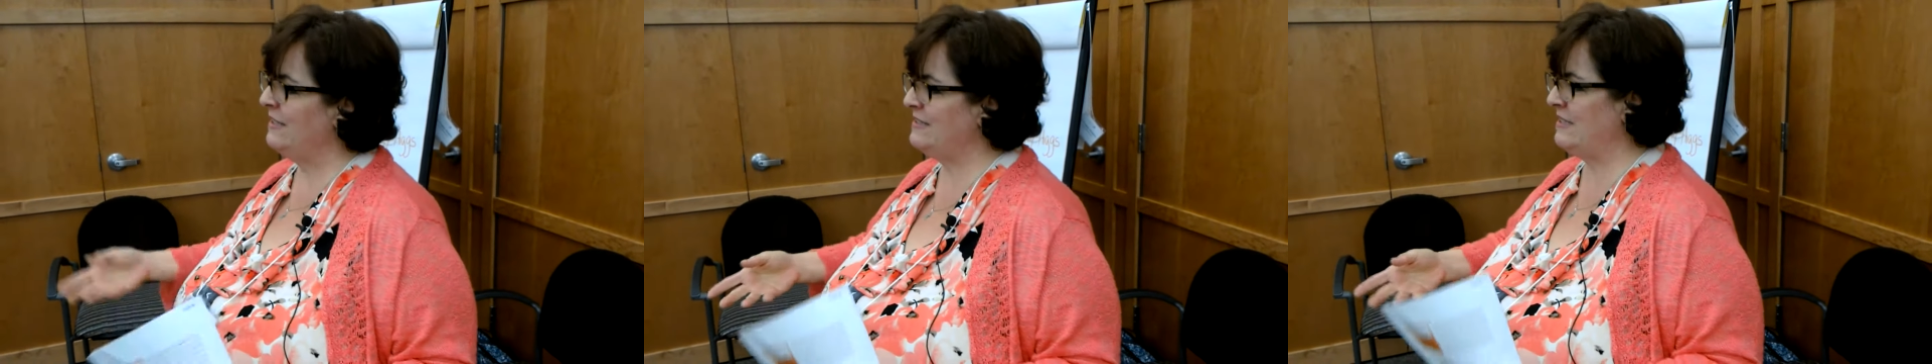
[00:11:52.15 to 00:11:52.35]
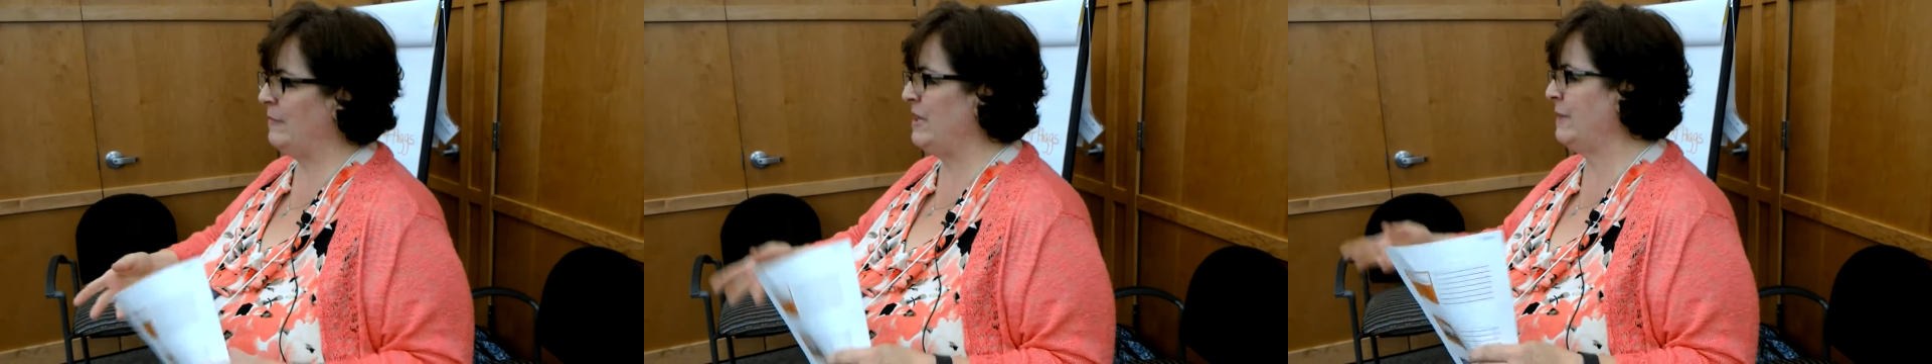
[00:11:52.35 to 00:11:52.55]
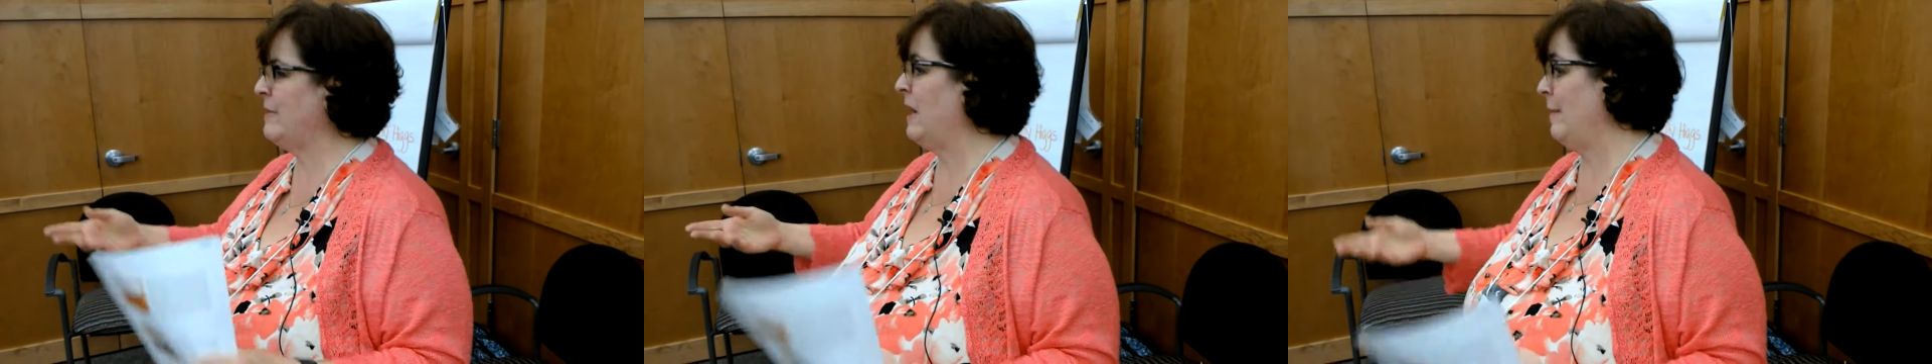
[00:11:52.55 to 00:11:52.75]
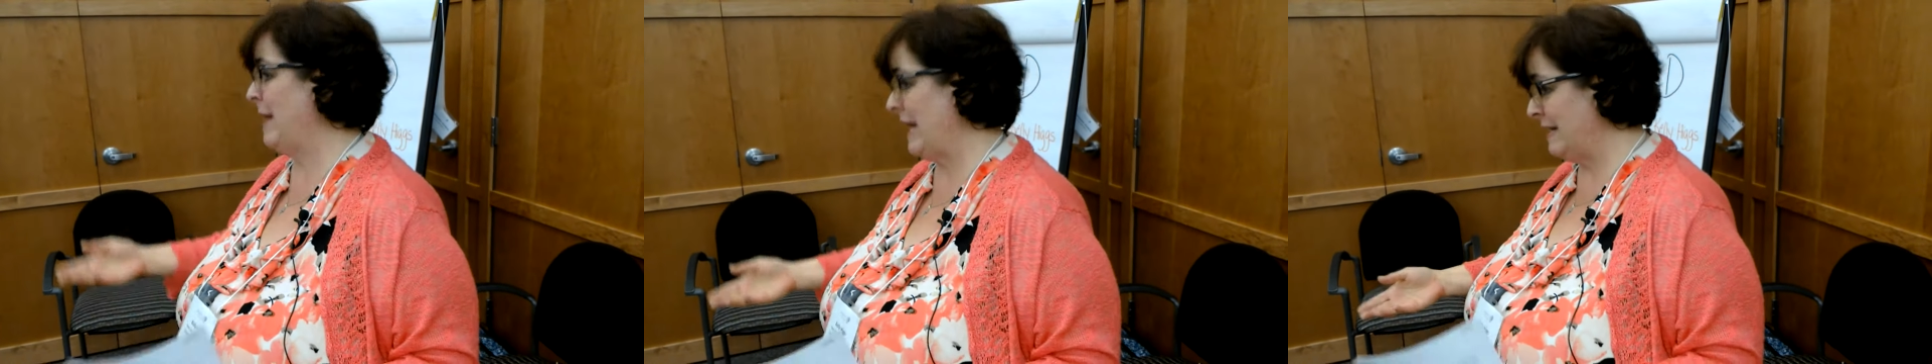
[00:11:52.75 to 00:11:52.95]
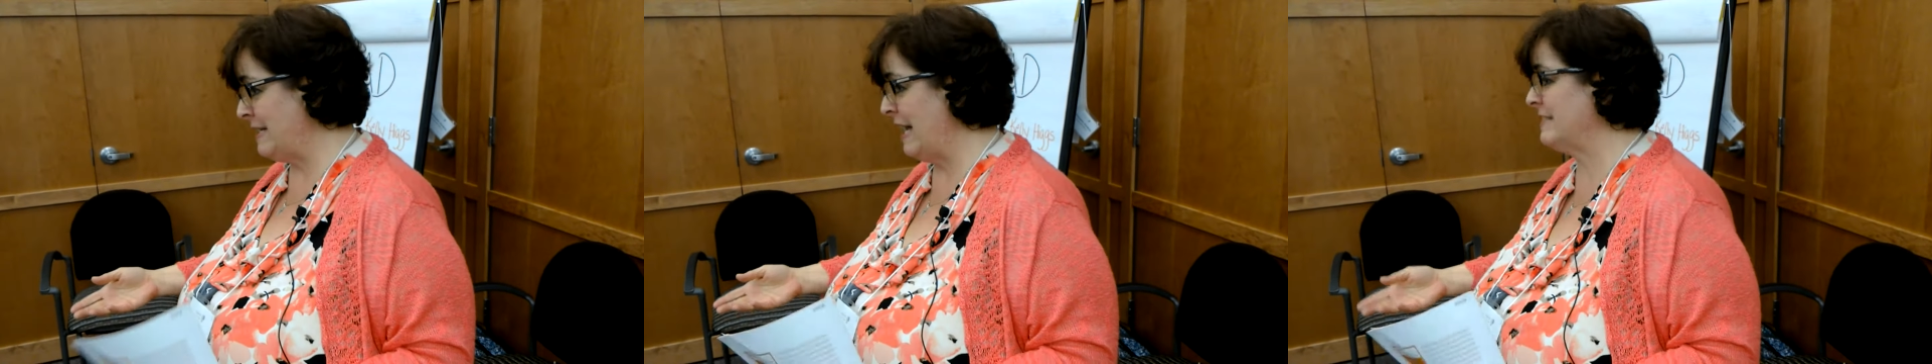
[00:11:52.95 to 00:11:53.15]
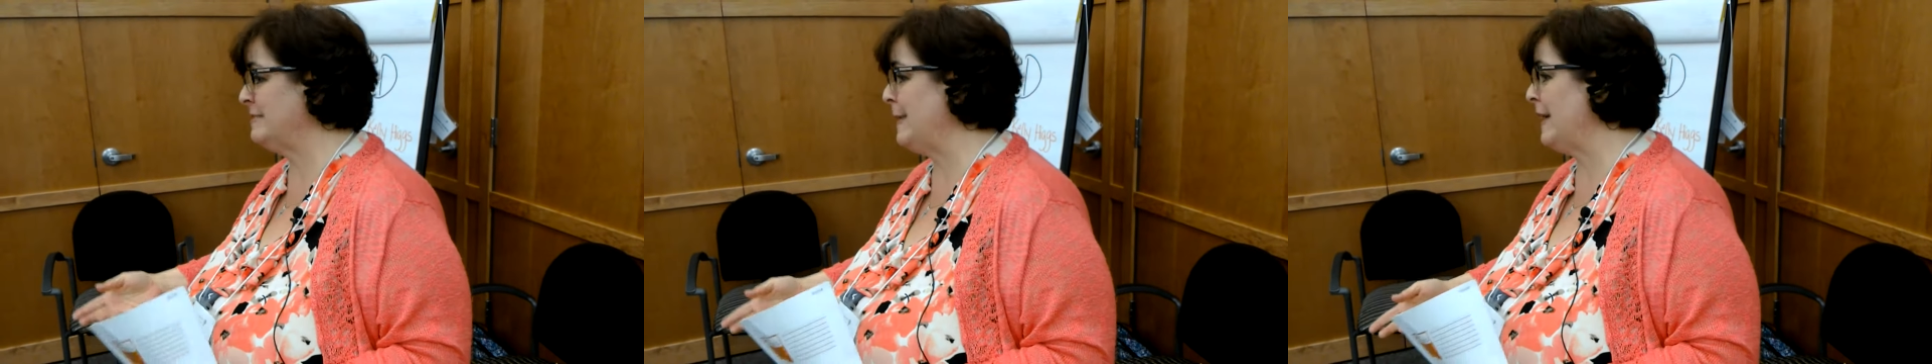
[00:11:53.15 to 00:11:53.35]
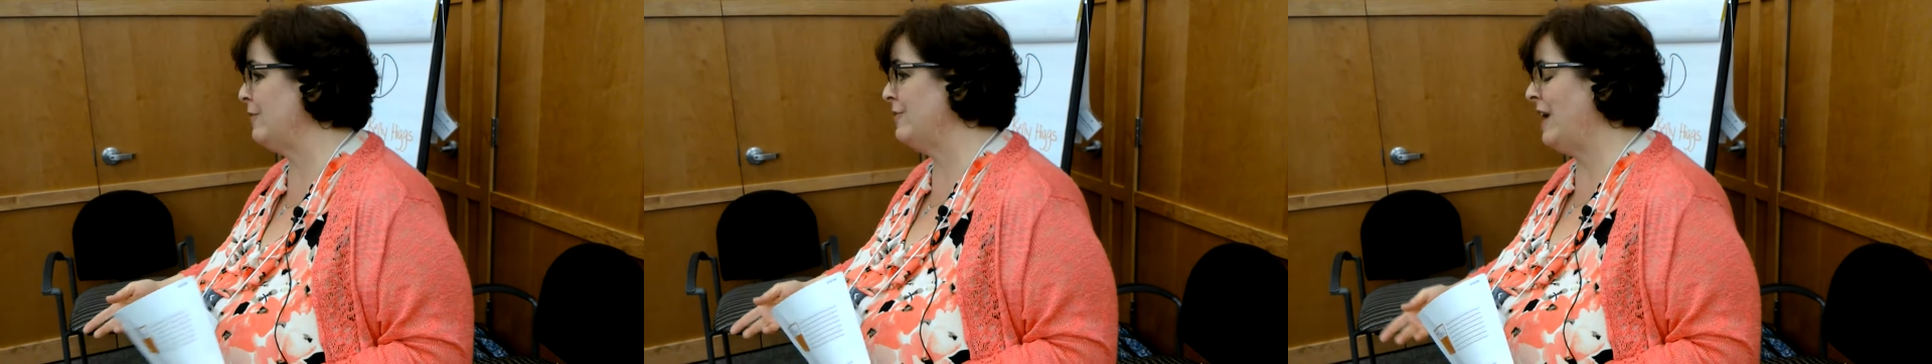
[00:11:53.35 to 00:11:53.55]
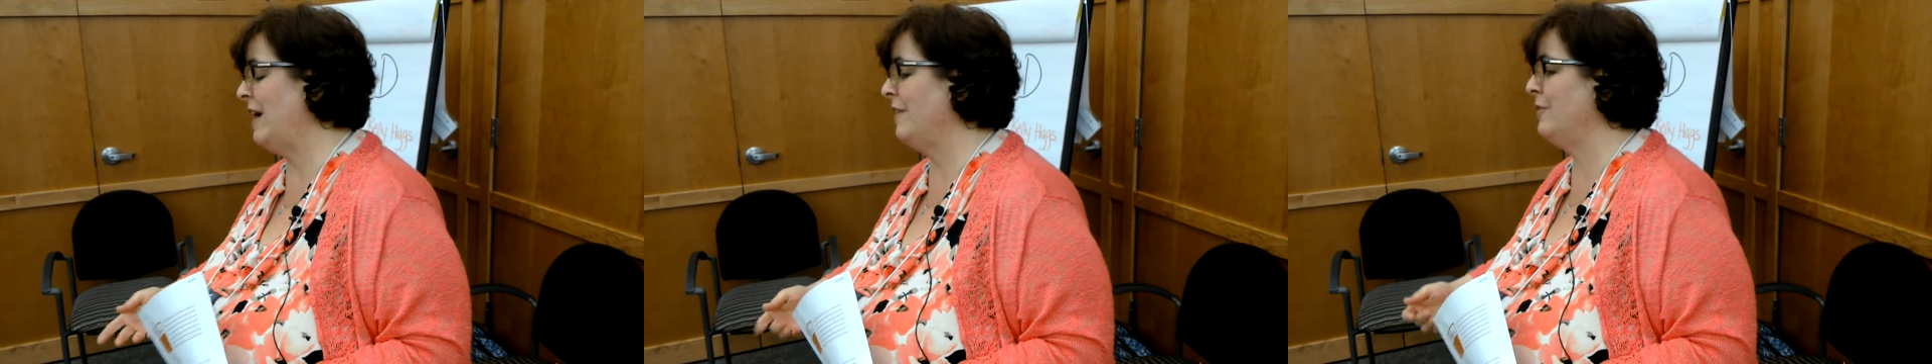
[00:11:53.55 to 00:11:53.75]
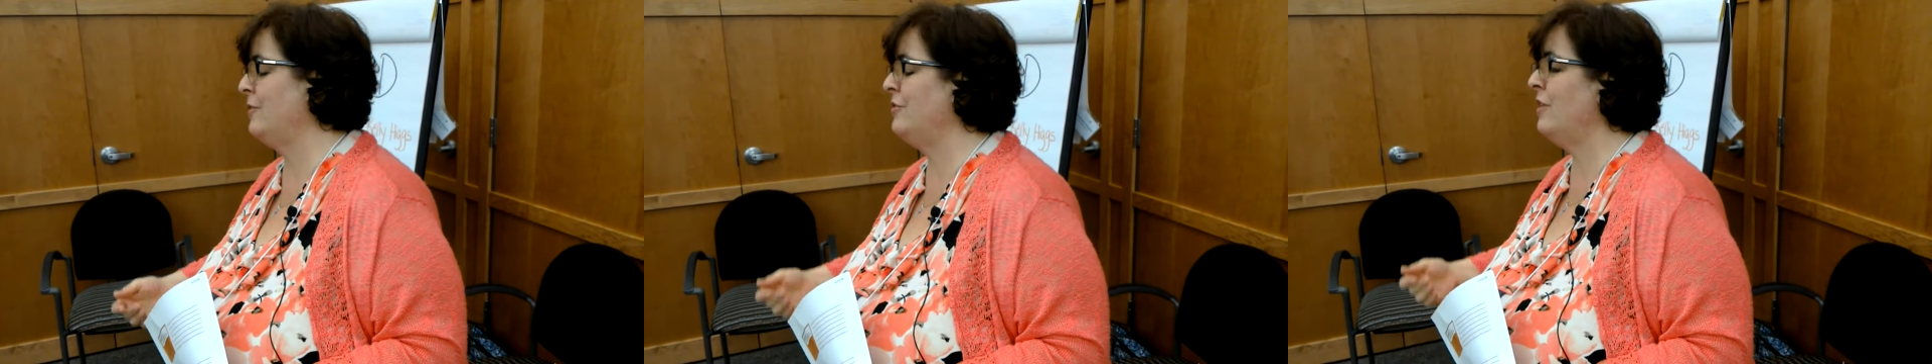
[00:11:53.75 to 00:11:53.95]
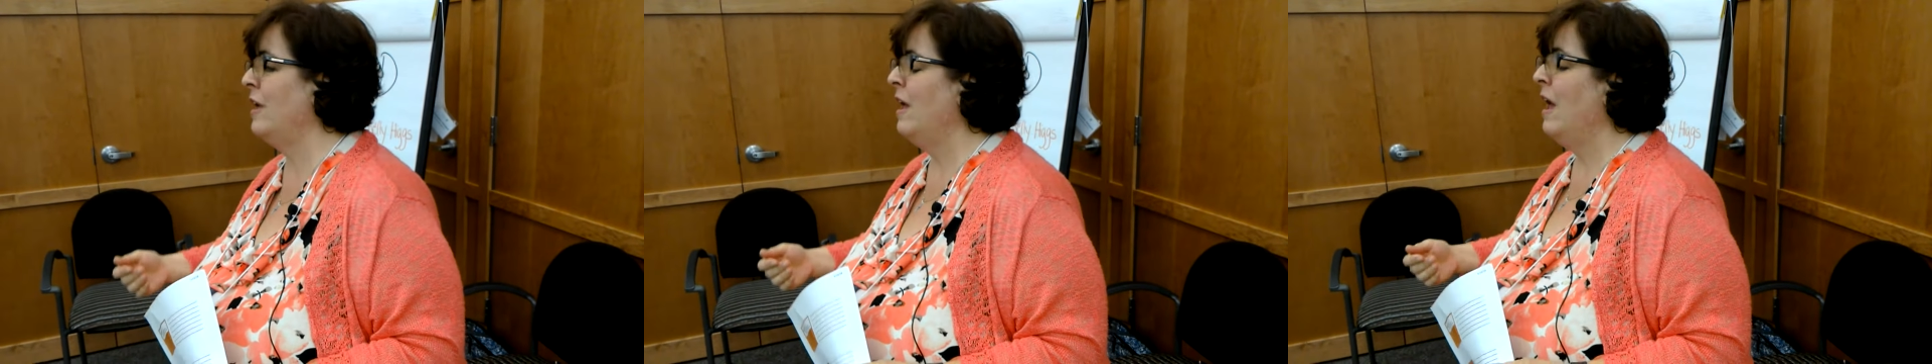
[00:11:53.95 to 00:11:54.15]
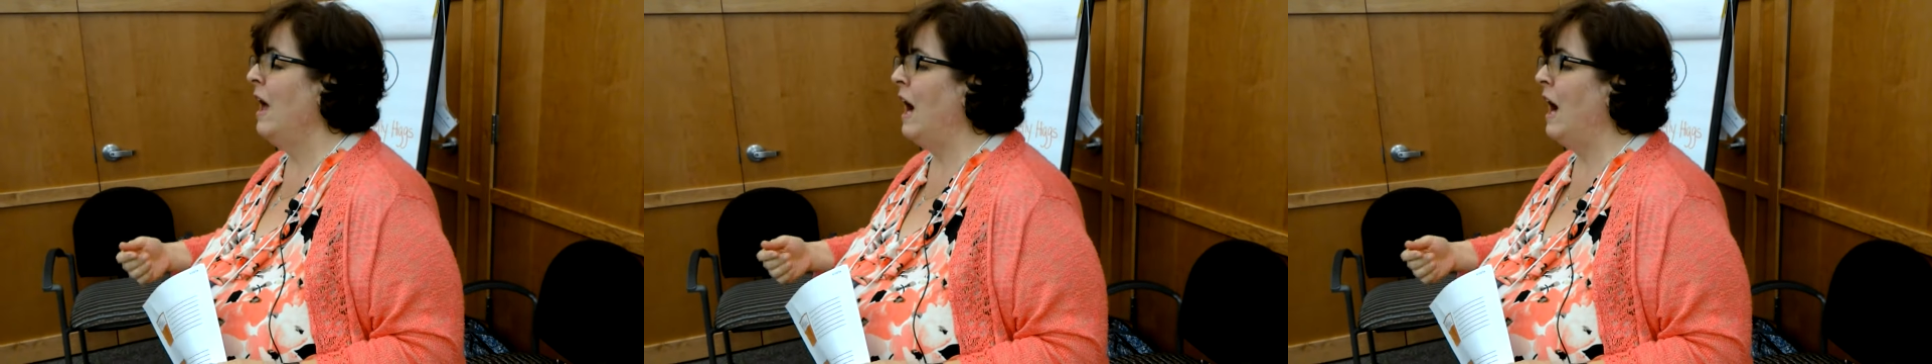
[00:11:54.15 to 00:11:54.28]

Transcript: Some of them come out of taxpayer dollars.